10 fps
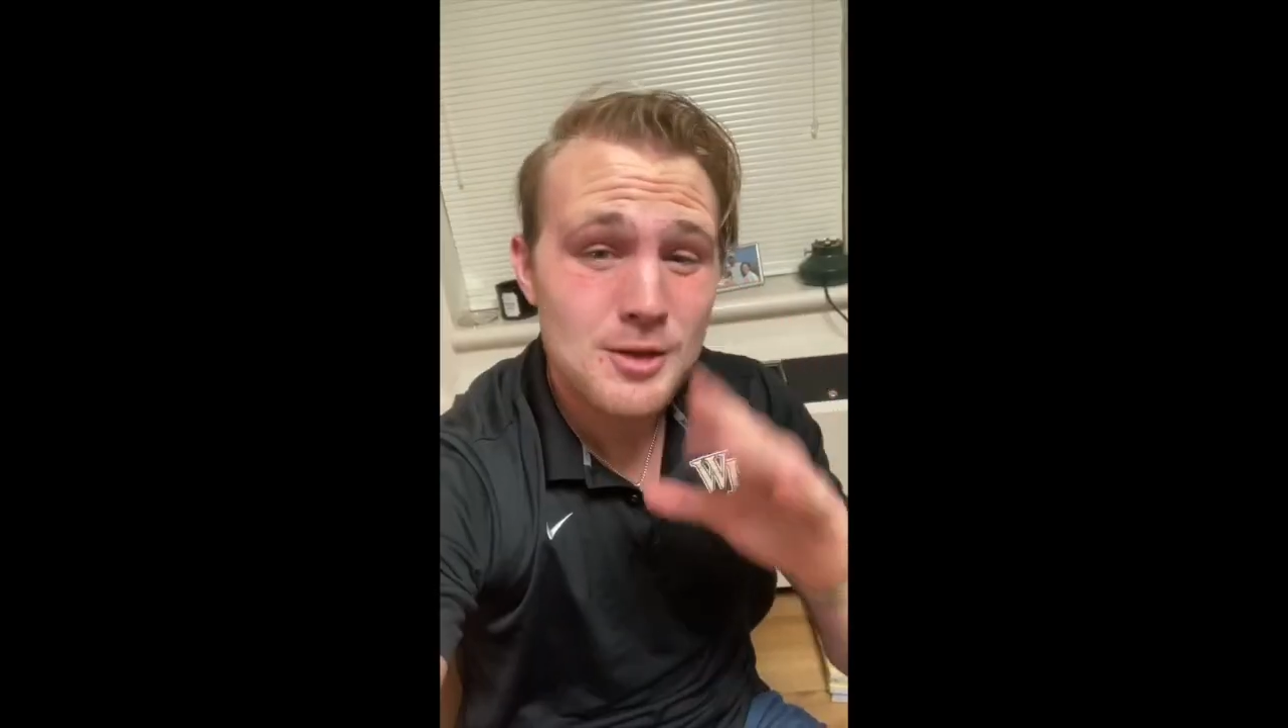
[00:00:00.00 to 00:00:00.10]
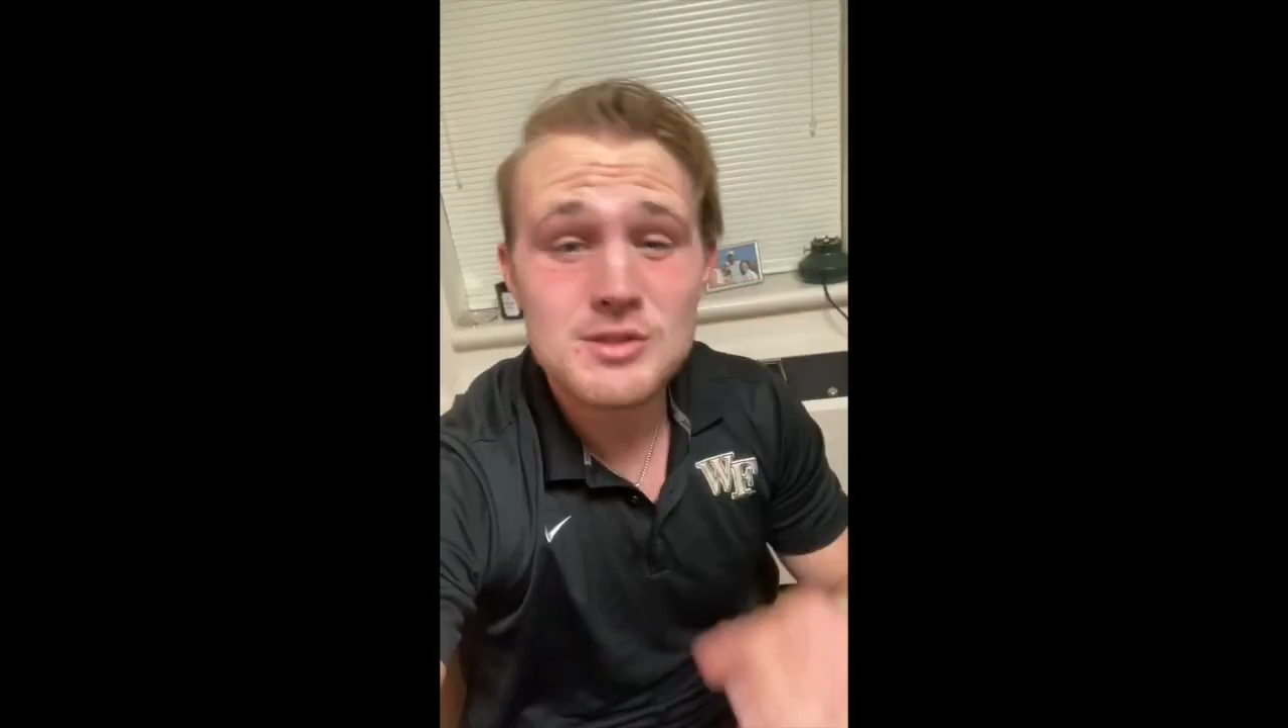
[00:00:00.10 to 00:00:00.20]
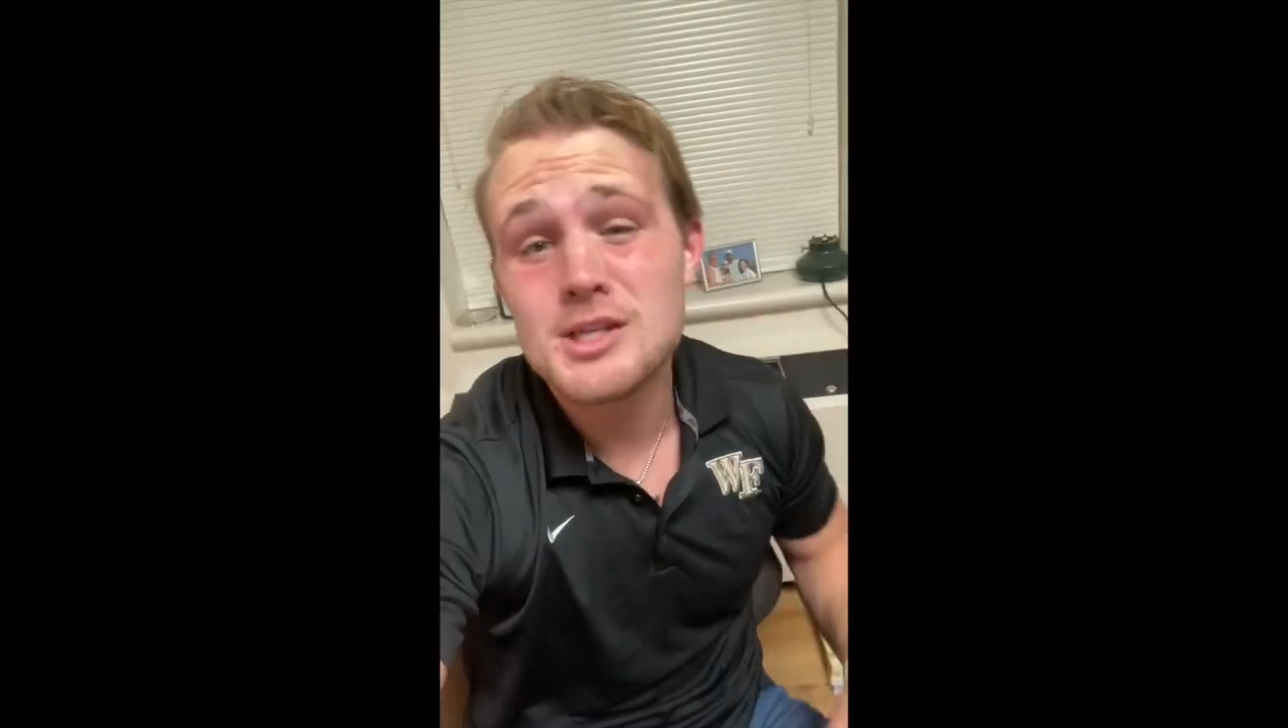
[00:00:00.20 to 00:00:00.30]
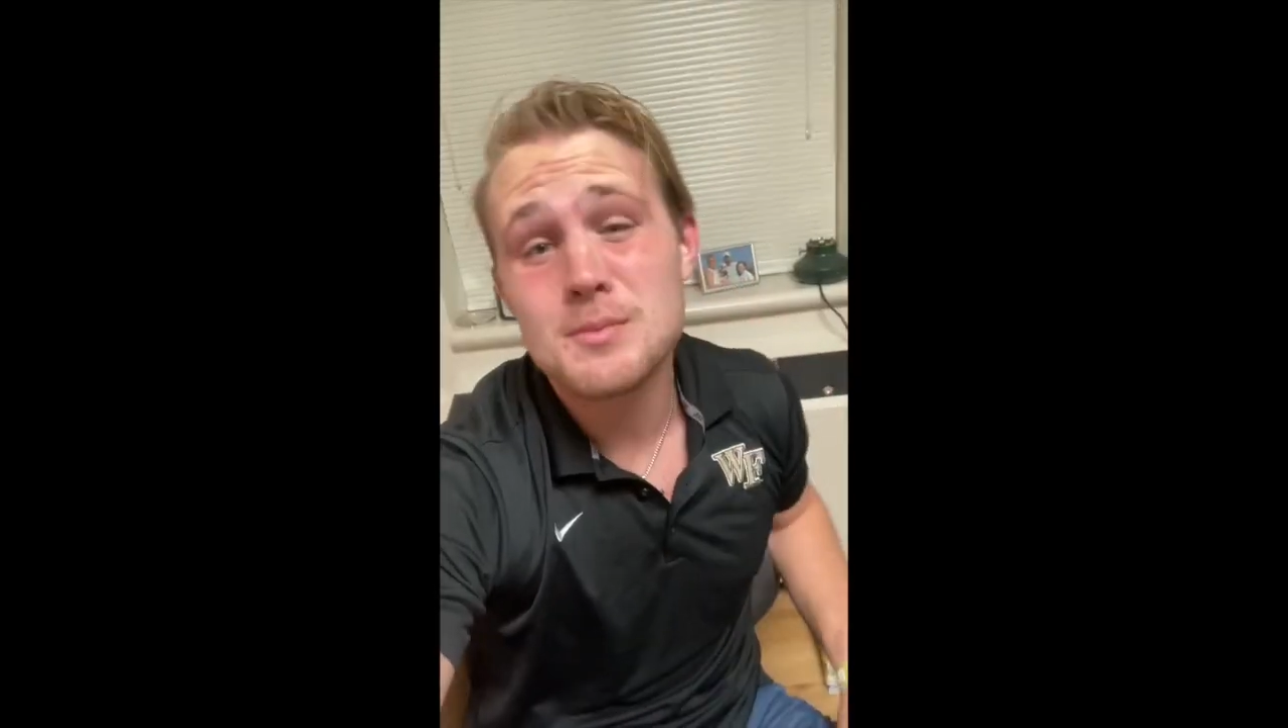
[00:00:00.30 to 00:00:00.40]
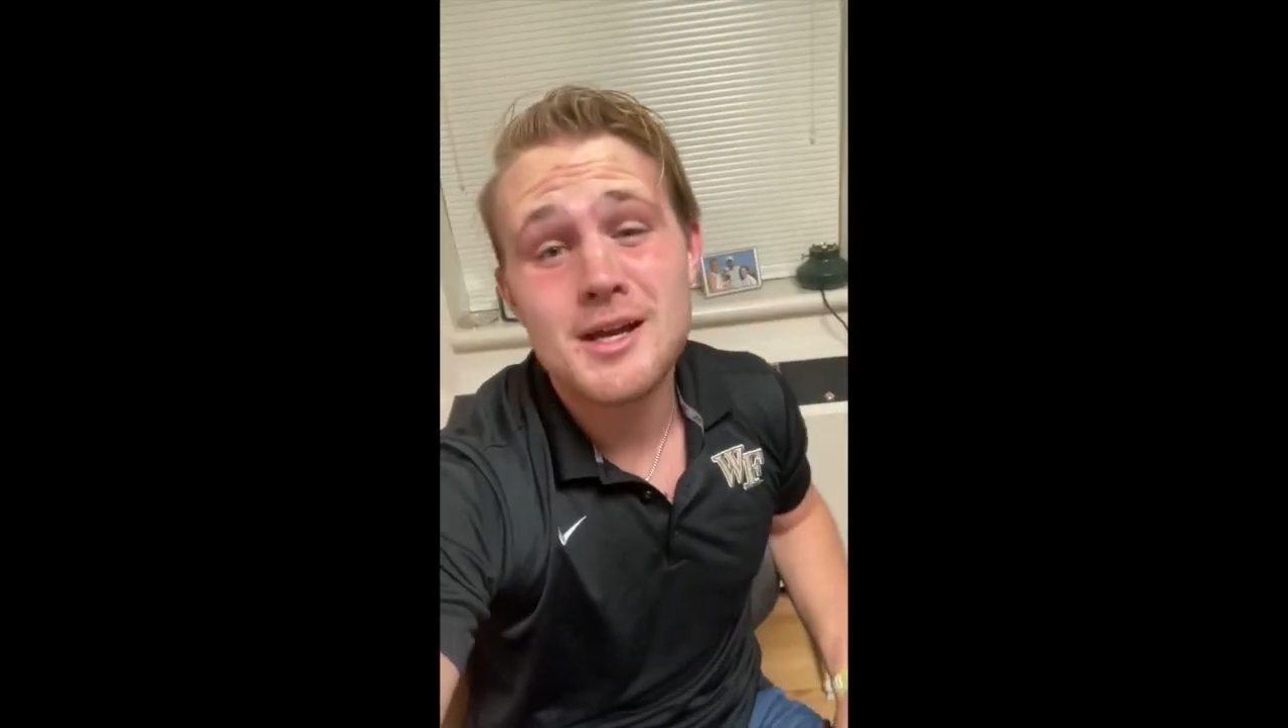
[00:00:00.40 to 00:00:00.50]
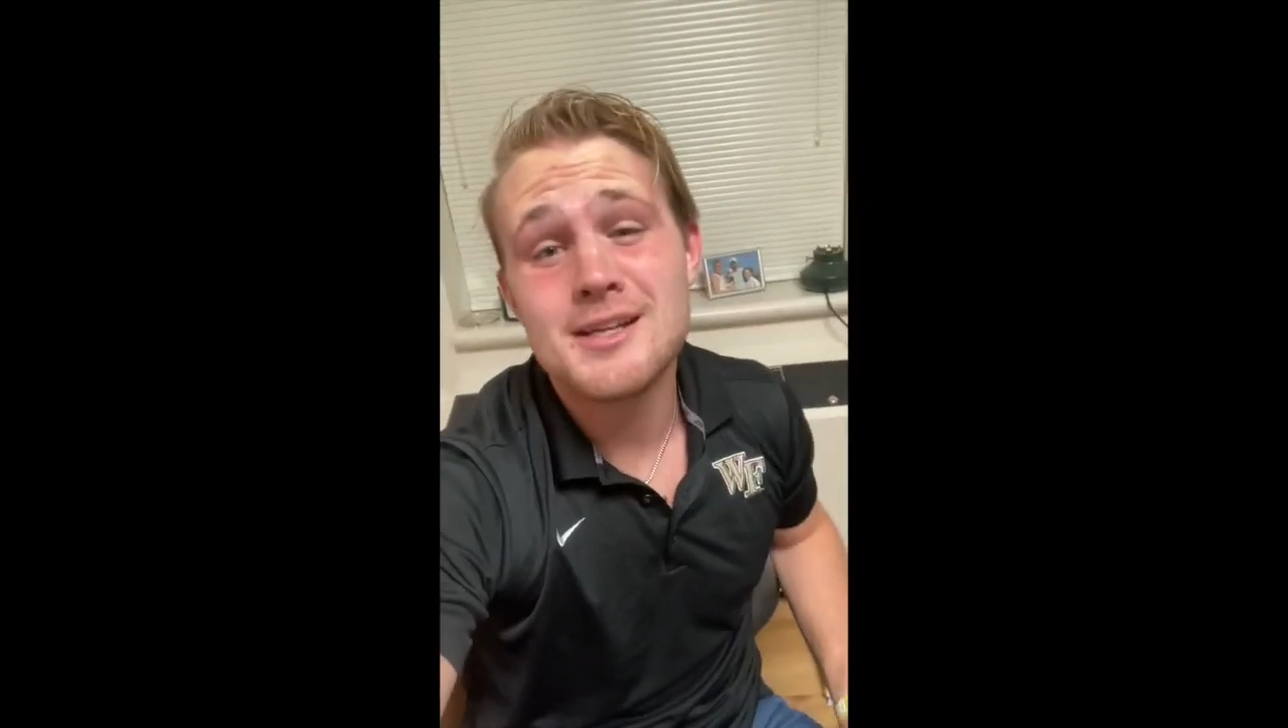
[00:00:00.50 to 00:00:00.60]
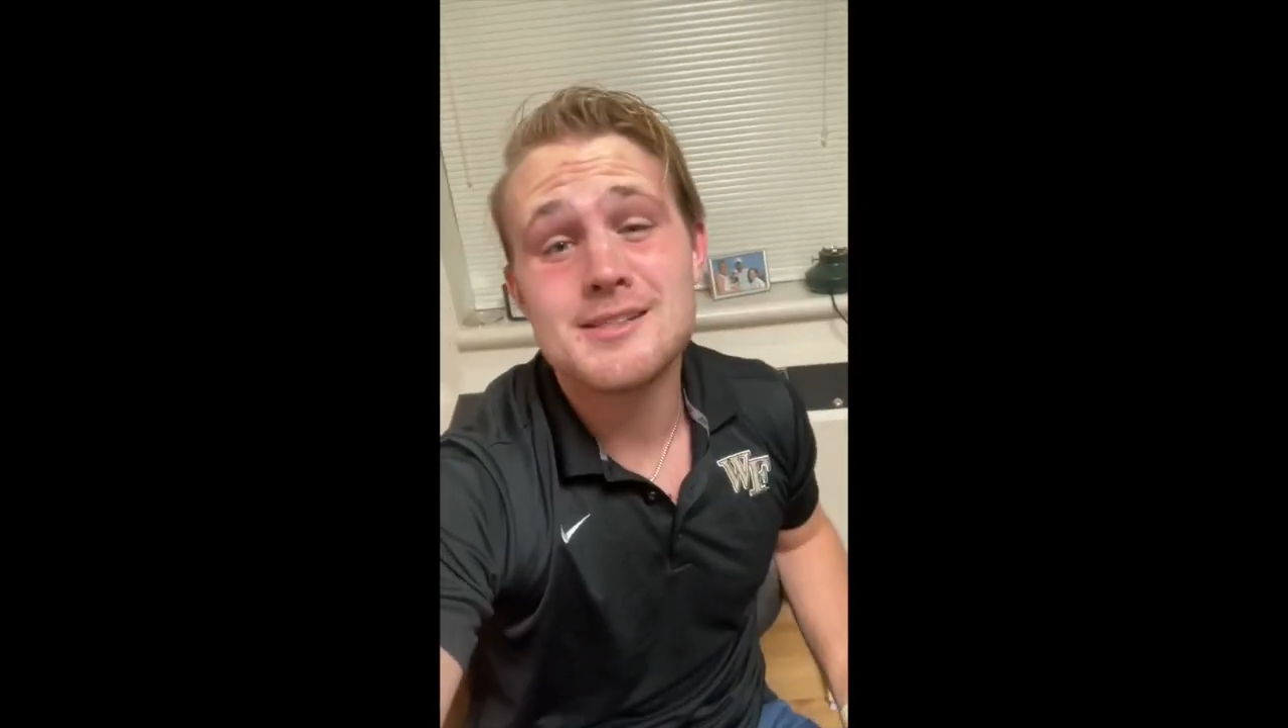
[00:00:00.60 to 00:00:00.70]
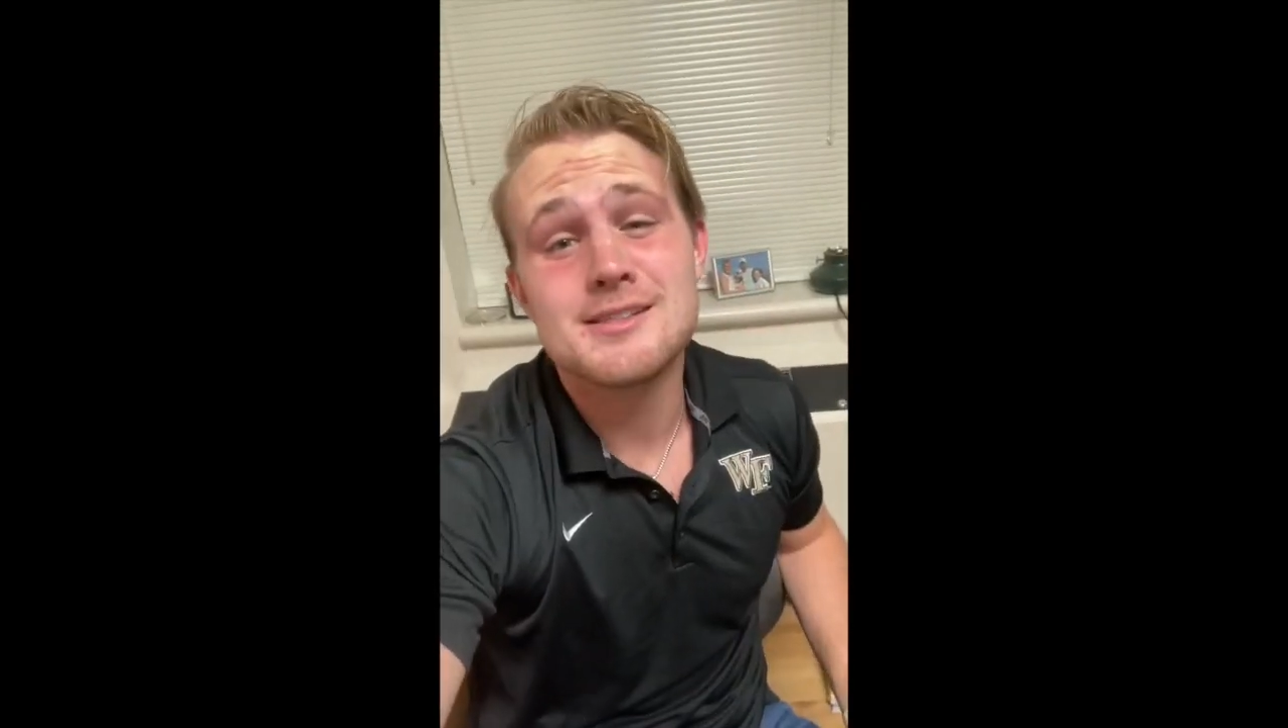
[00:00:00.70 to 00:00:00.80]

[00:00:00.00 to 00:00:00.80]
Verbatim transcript: Hey, what's up guys?